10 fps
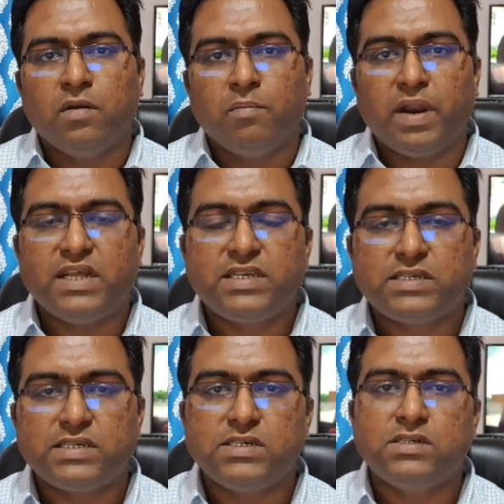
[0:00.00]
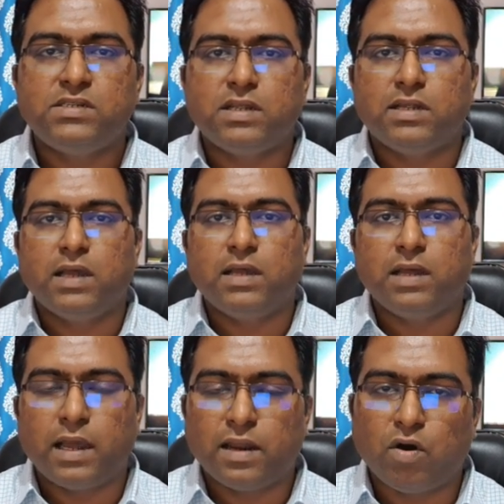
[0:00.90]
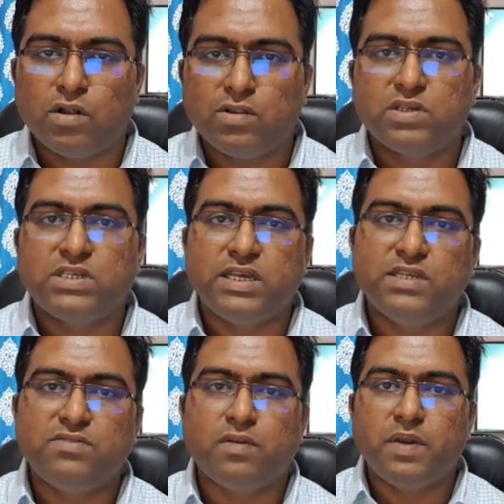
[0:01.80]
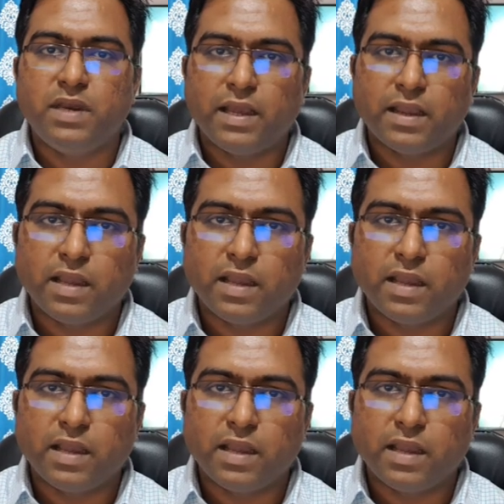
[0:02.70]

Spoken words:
medicine, and all those things will taken.